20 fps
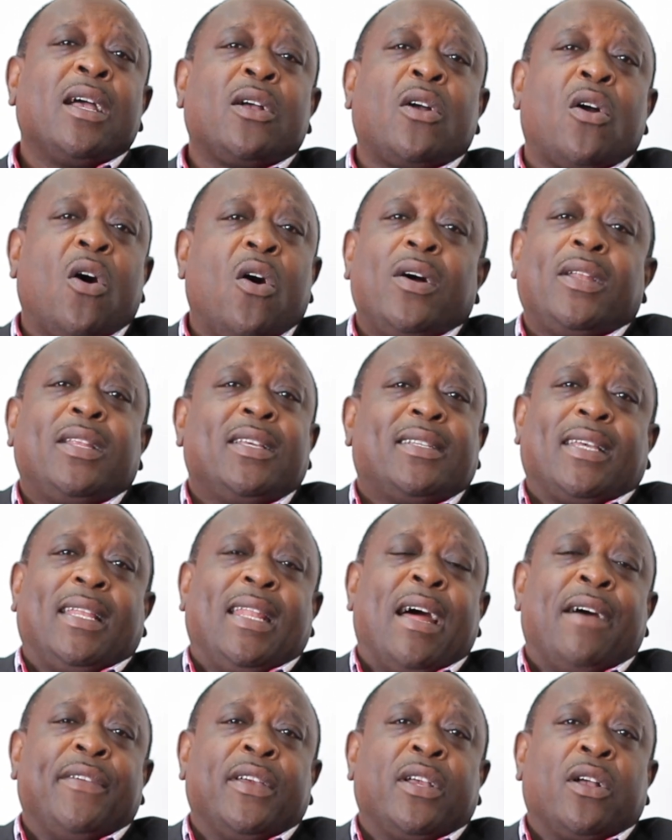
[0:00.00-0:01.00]
God is a
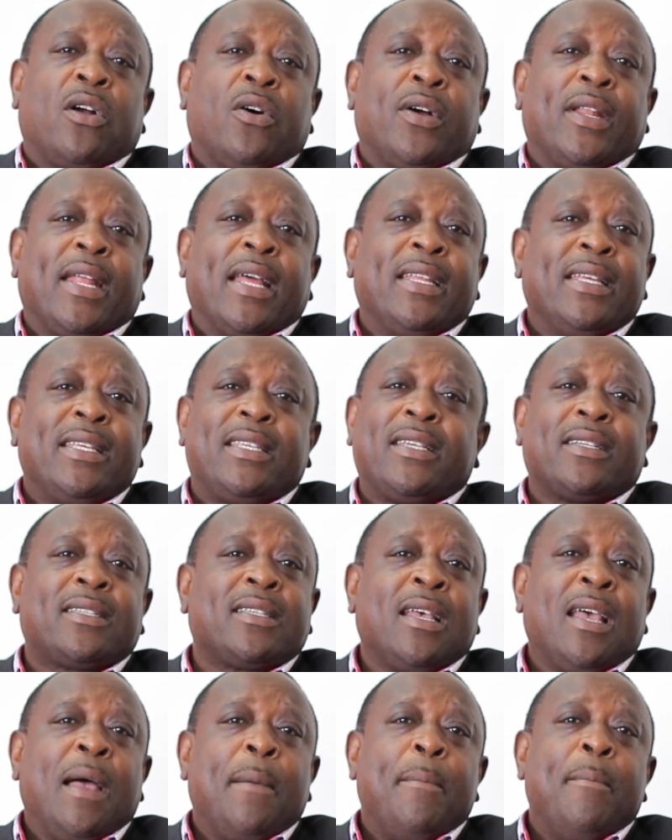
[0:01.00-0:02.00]
loving God and he
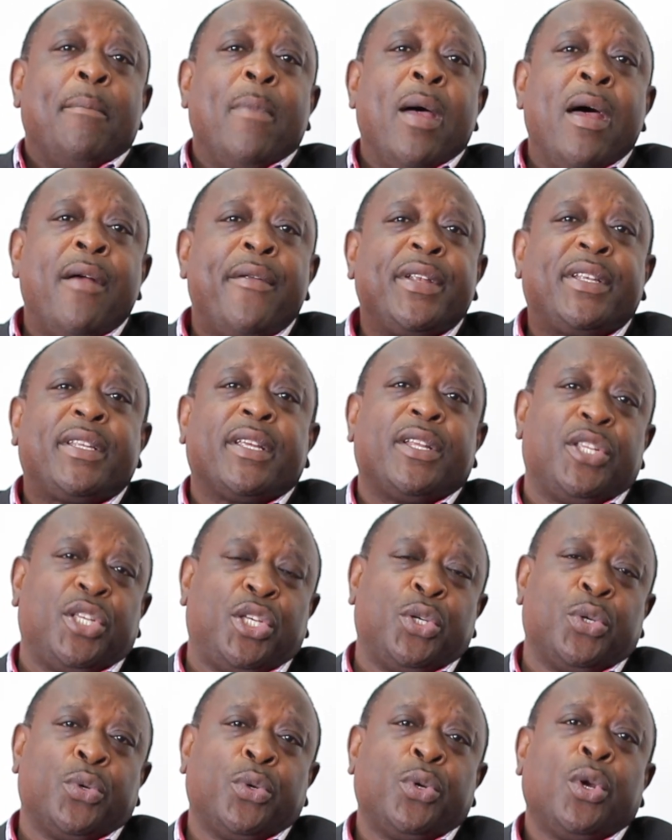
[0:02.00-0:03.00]
just merited
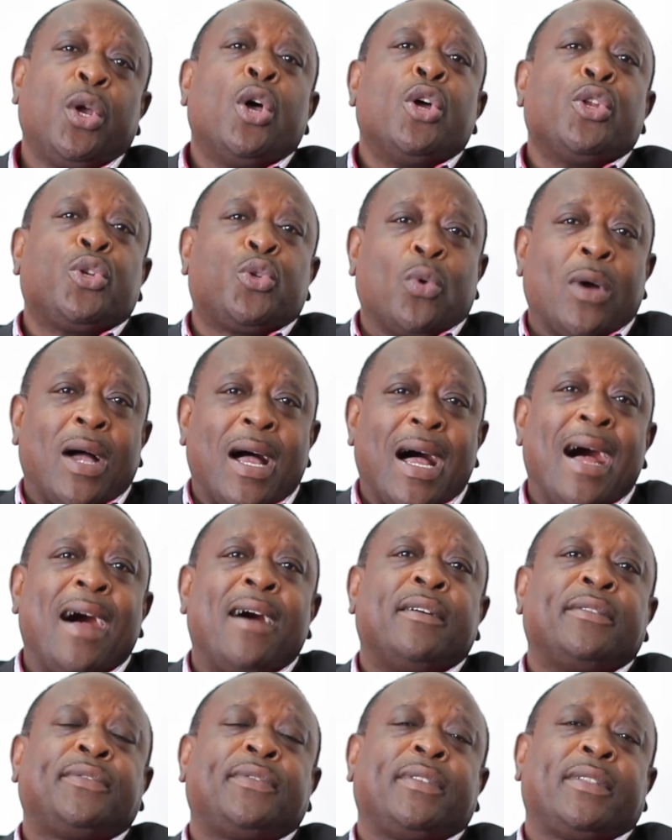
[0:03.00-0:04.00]
you to
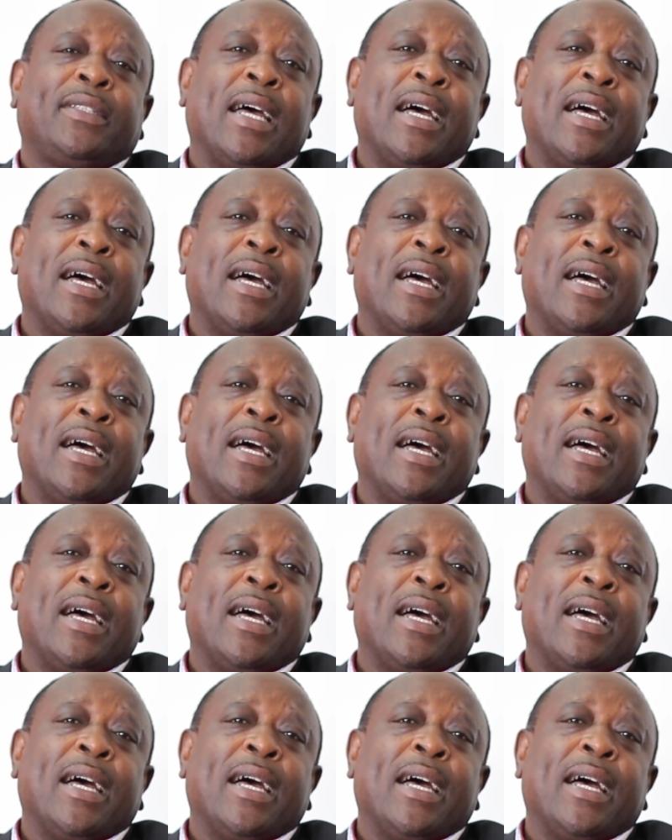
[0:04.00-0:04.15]
have